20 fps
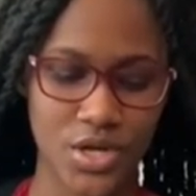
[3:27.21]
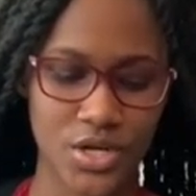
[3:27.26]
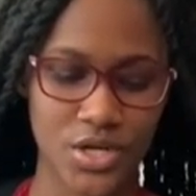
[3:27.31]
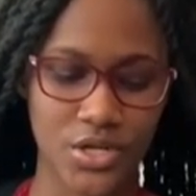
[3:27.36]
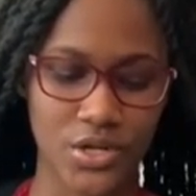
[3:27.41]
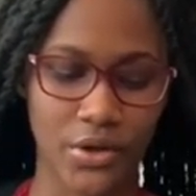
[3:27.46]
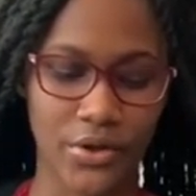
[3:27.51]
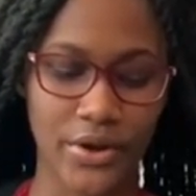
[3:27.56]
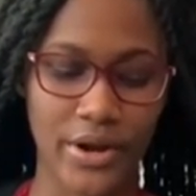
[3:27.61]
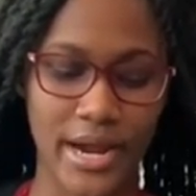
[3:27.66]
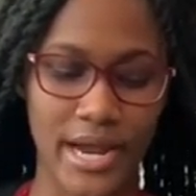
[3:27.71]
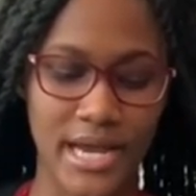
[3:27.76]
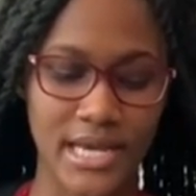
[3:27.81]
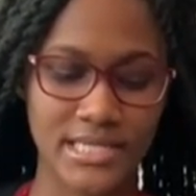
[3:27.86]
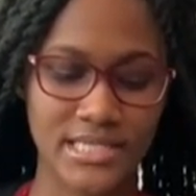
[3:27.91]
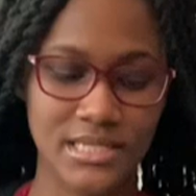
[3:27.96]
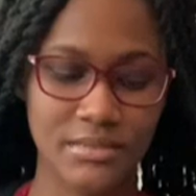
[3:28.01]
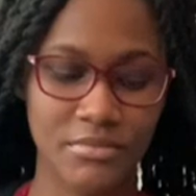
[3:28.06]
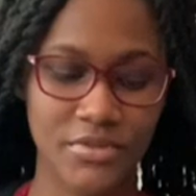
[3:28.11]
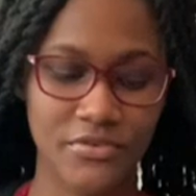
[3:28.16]
Now you're
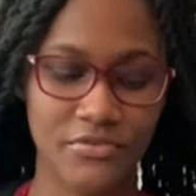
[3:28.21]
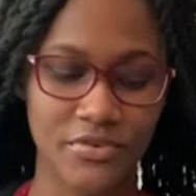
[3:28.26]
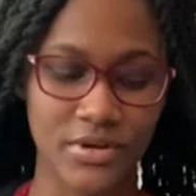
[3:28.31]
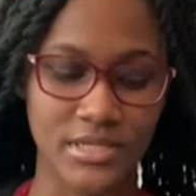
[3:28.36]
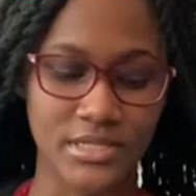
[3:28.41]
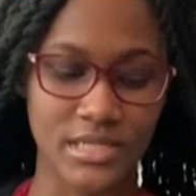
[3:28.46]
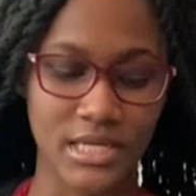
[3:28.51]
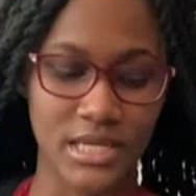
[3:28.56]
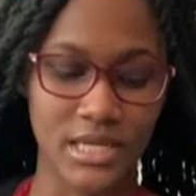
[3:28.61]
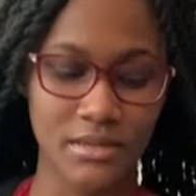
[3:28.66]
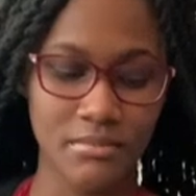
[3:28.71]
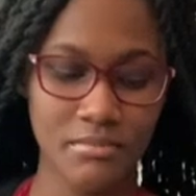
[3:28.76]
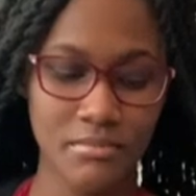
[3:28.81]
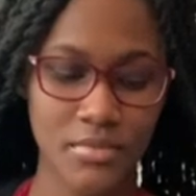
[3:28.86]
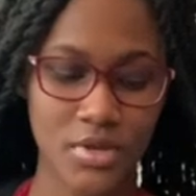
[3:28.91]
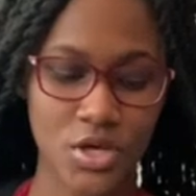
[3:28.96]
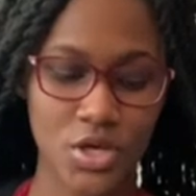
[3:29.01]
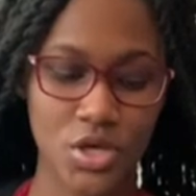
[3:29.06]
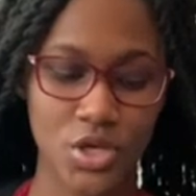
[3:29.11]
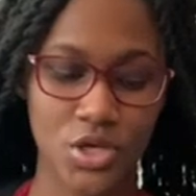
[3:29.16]
asking me for a time?
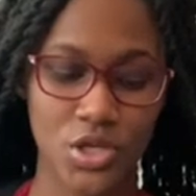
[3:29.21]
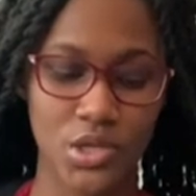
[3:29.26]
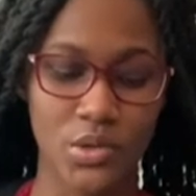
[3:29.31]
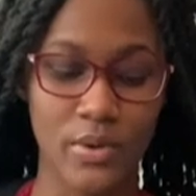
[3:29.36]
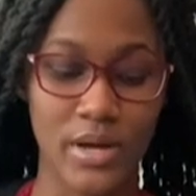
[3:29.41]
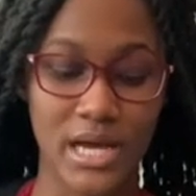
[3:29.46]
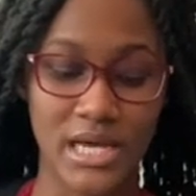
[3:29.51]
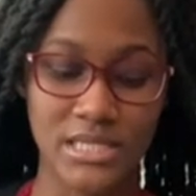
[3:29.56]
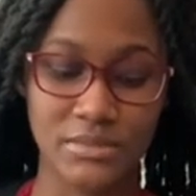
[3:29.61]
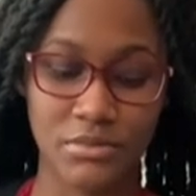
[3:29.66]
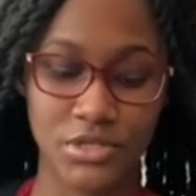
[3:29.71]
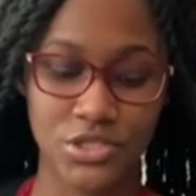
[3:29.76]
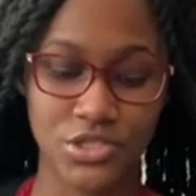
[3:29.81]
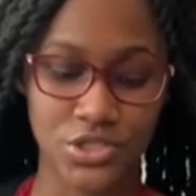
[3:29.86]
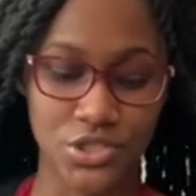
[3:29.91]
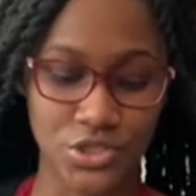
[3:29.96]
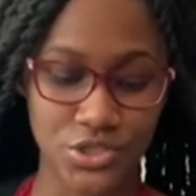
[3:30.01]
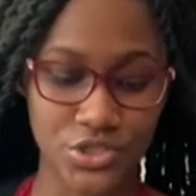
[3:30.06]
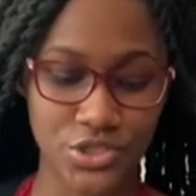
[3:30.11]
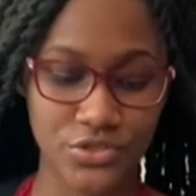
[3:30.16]
You asked my
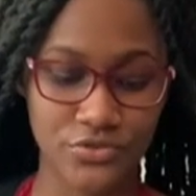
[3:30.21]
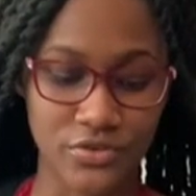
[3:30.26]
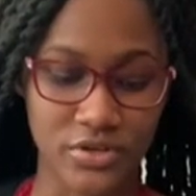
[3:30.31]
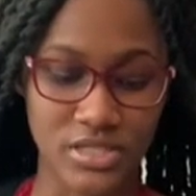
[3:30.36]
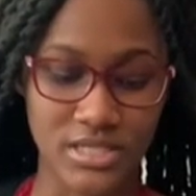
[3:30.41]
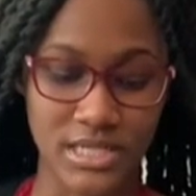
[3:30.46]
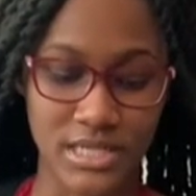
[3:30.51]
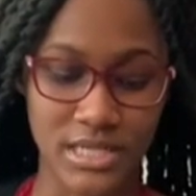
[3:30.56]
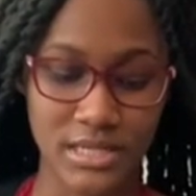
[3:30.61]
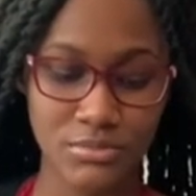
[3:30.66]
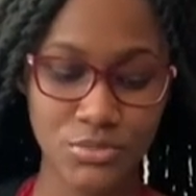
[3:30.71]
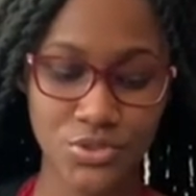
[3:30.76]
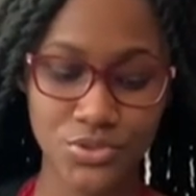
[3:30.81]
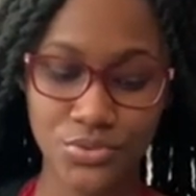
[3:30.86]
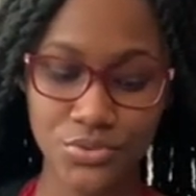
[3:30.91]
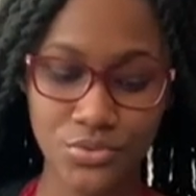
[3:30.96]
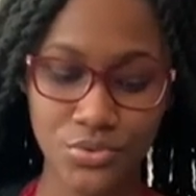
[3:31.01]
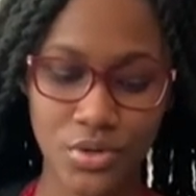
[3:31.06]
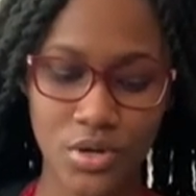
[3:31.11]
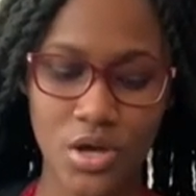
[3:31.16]
children for a time
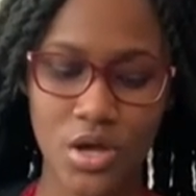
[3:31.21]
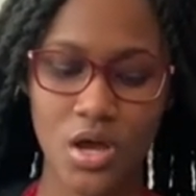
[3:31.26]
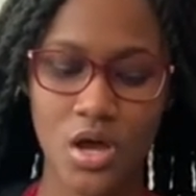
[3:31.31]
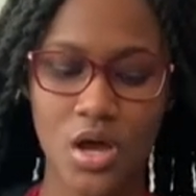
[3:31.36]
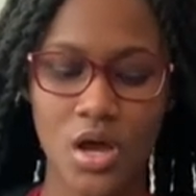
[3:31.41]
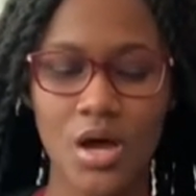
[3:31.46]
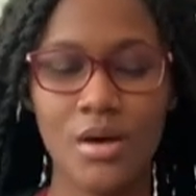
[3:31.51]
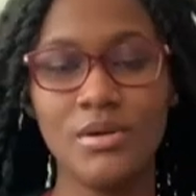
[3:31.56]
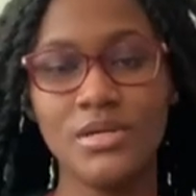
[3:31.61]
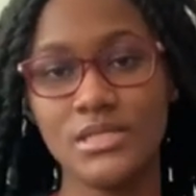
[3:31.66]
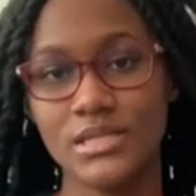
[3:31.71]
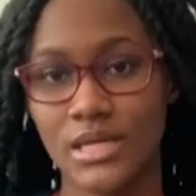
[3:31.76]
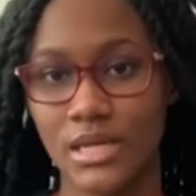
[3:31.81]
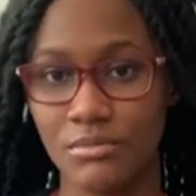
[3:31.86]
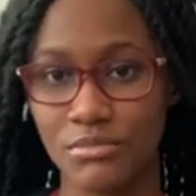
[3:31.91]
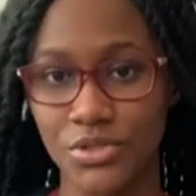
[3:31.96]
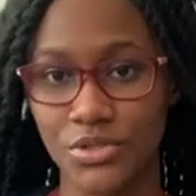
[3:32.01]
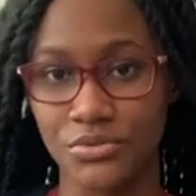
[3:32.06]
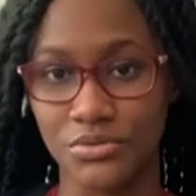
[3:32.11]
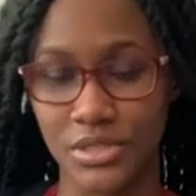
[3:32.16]
too? How much time
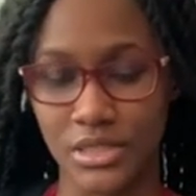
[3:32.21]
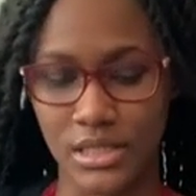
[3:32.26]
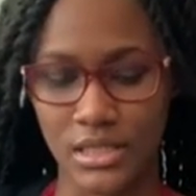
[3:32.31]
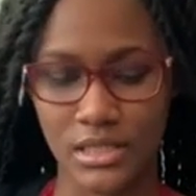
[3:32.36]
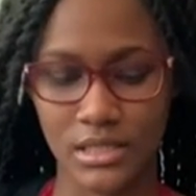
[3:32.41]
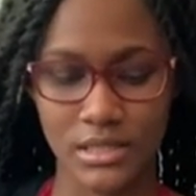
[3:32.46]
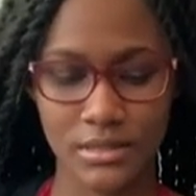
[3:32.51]
do you need?